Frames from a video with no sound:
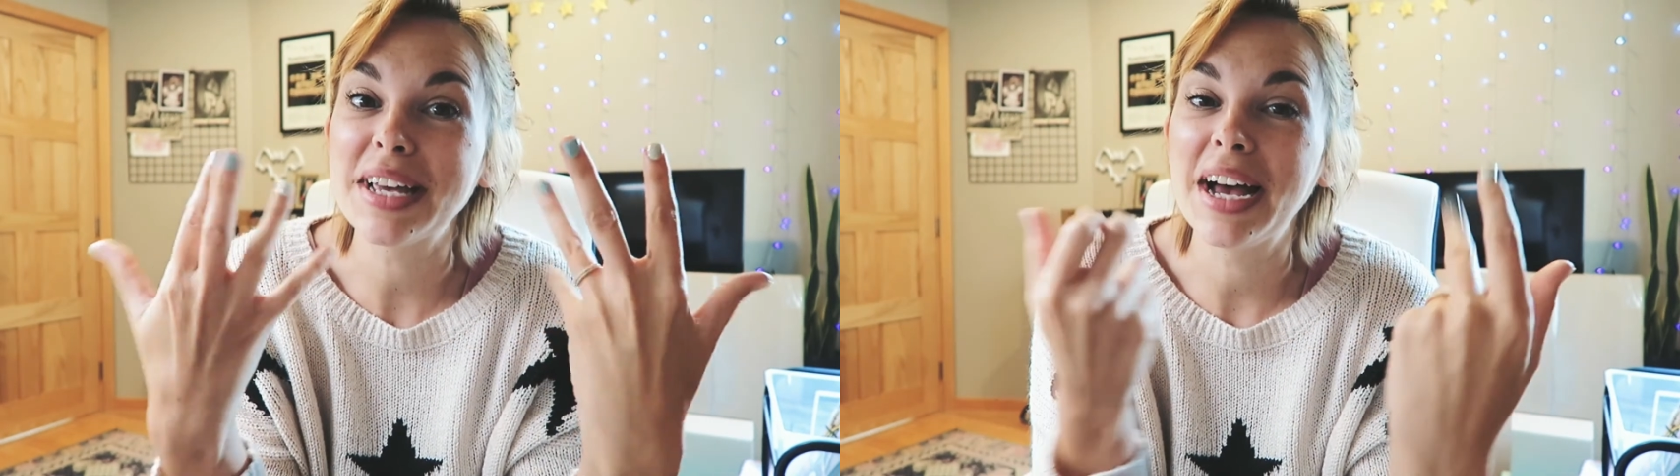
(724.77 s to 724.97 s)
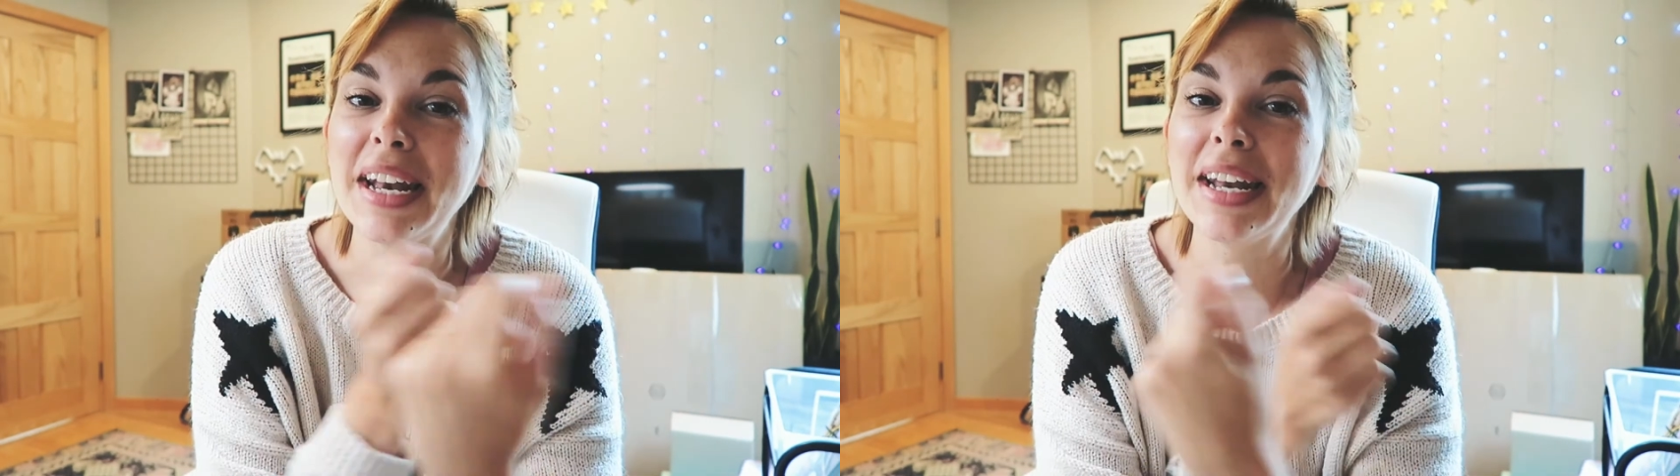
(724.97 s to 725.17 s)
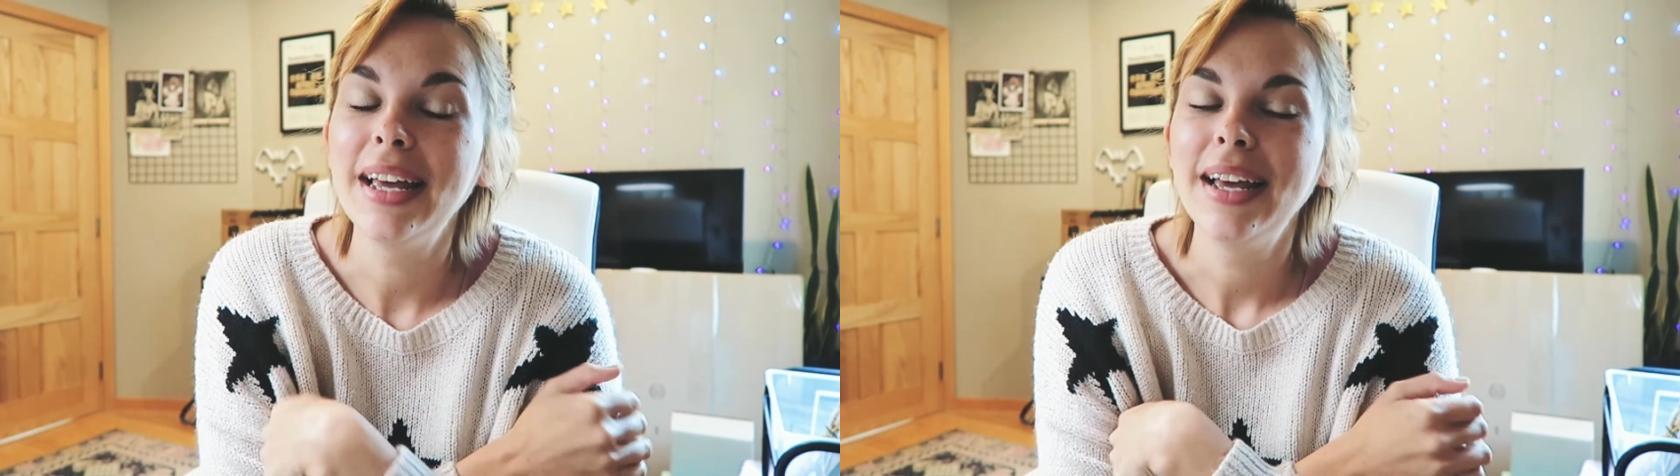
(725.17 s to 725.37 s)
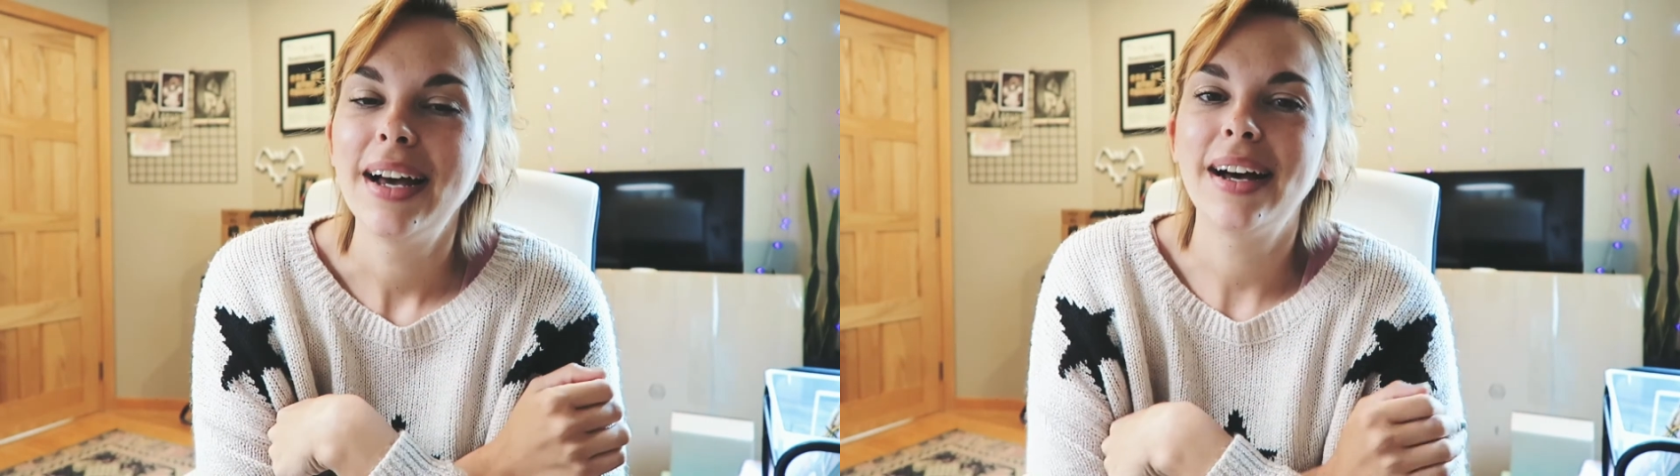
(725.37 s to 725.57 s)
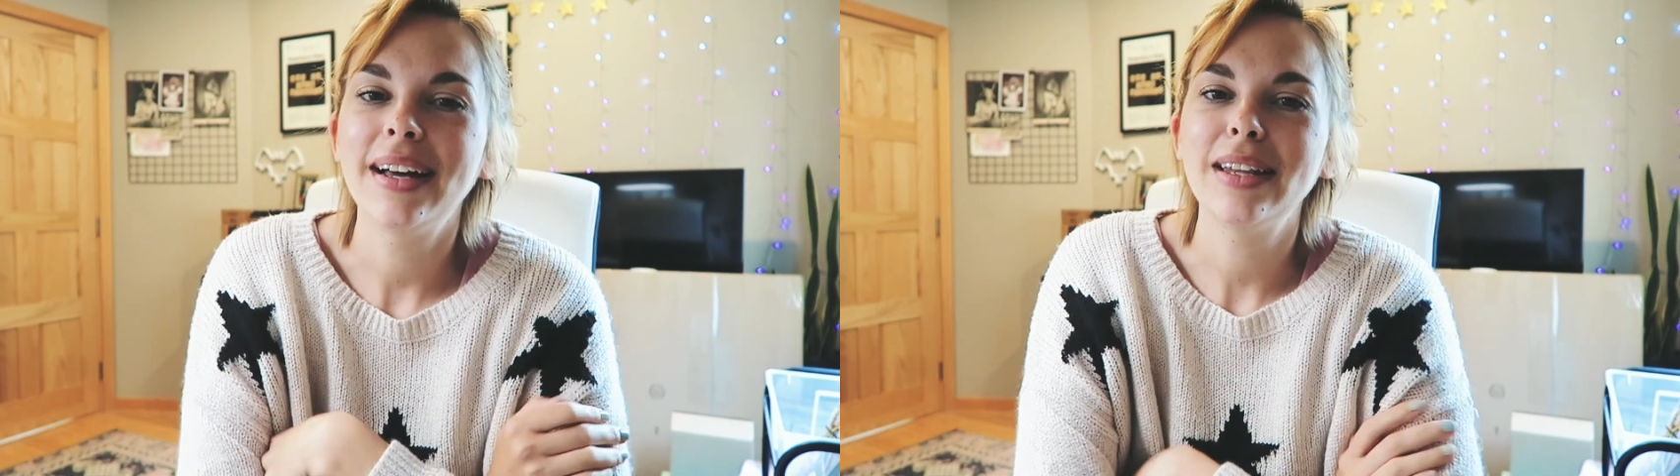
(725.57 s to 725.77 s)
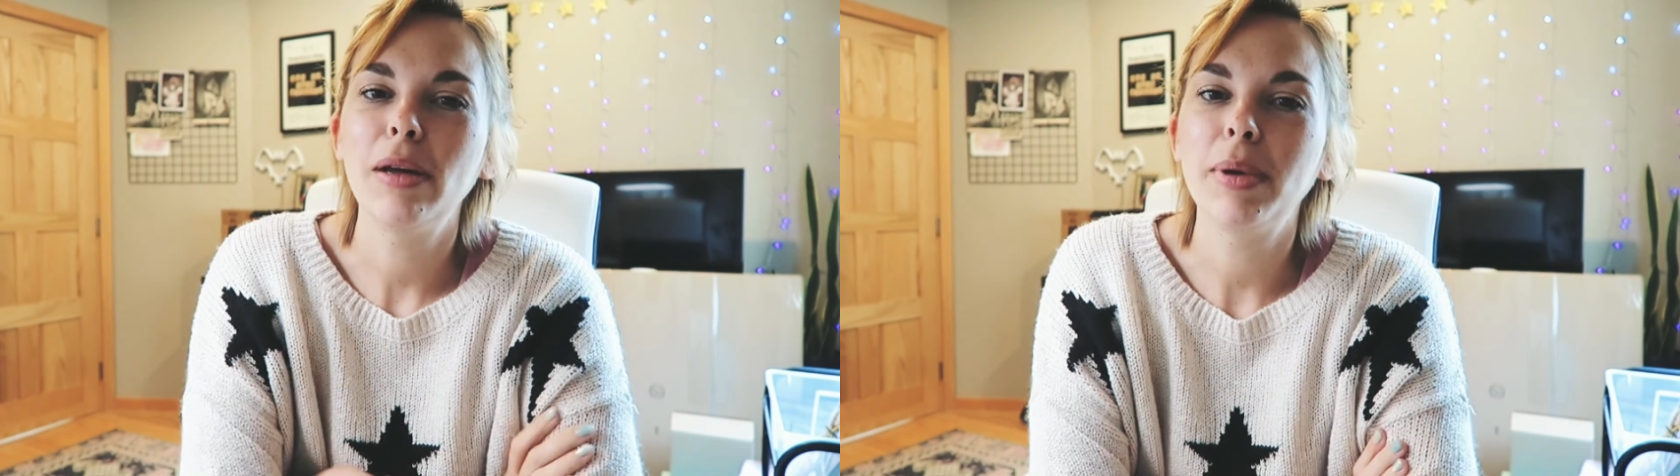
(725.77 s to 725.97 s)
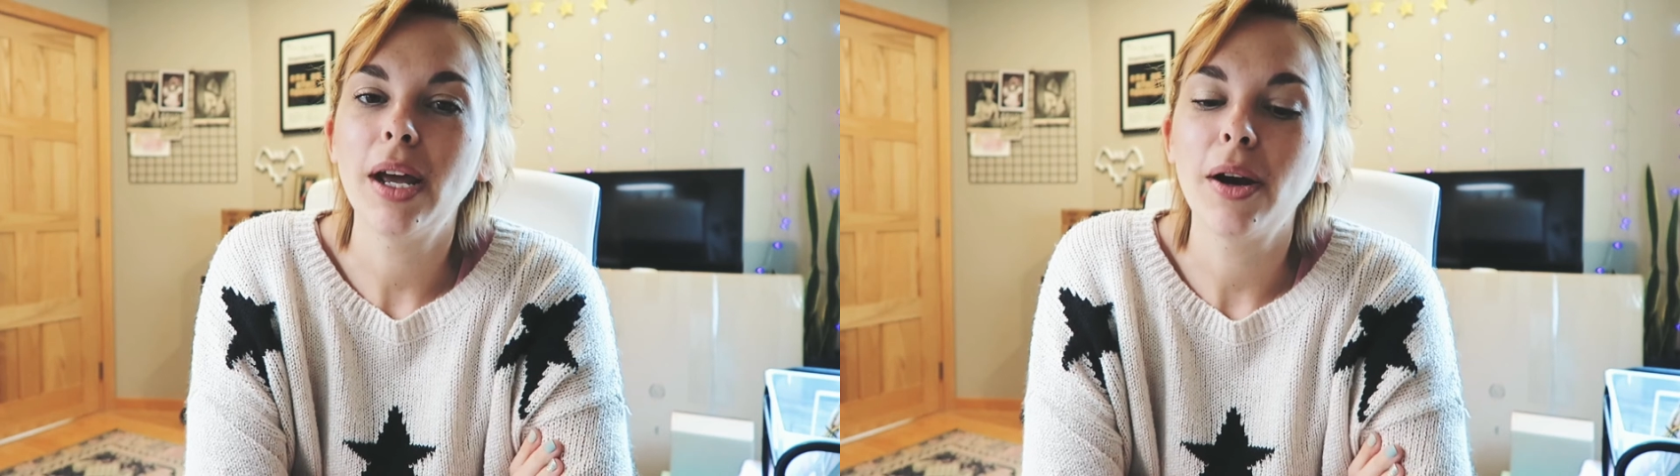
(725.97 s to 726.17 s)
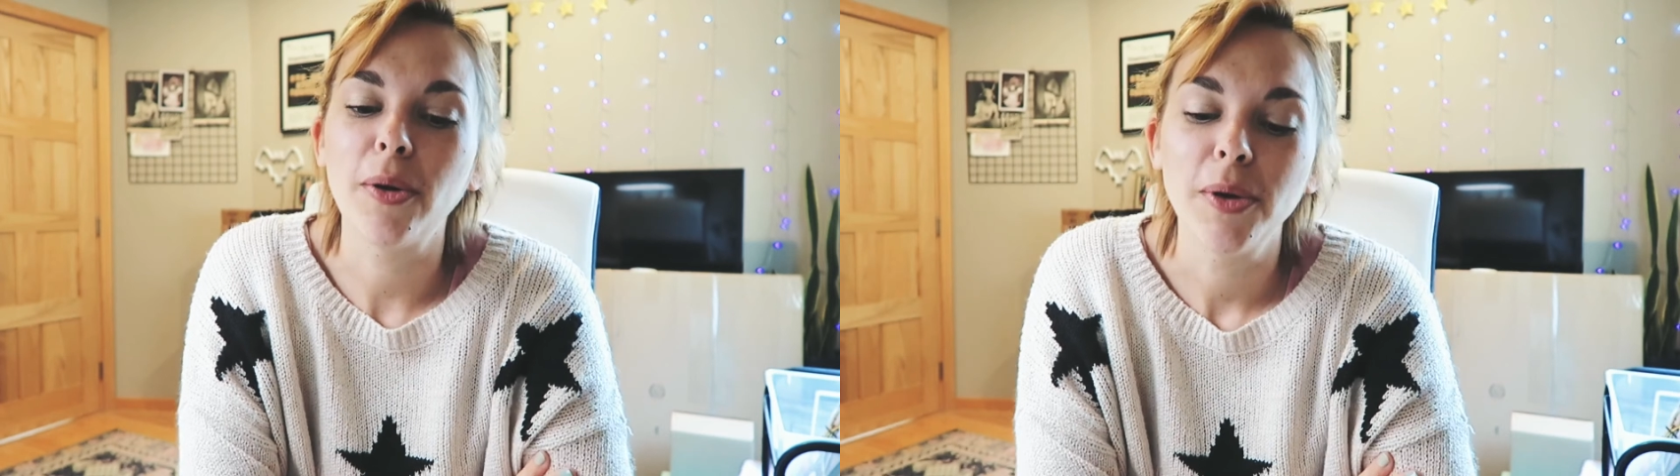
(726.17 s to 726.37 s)
on, let me
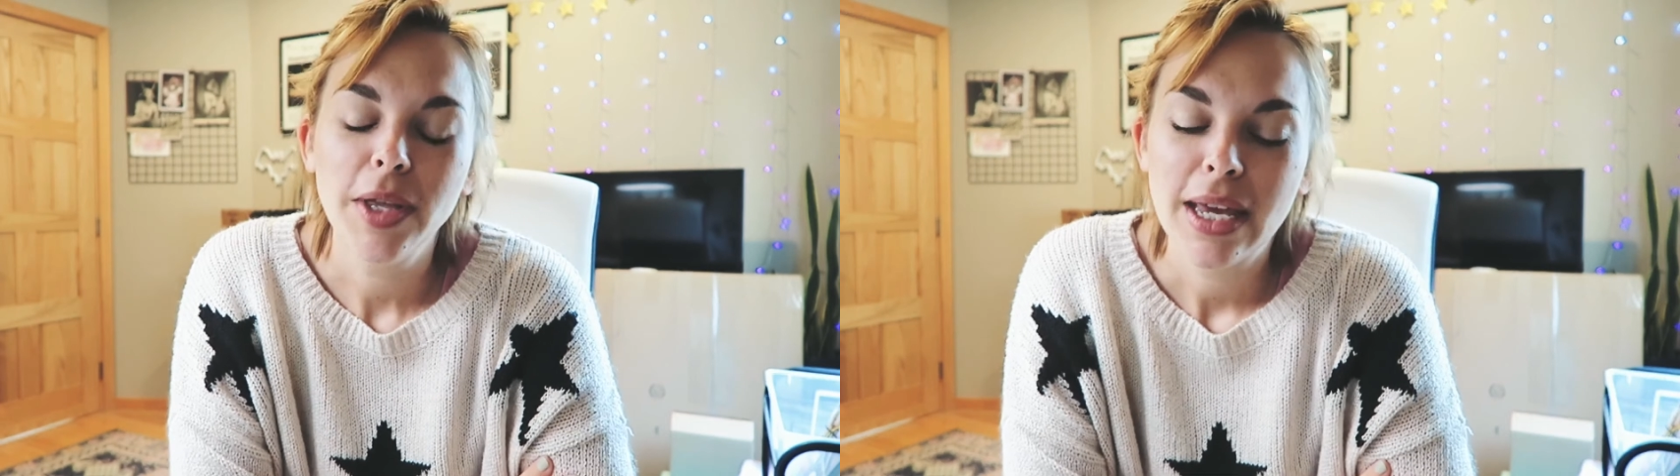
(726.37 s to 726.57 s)
know.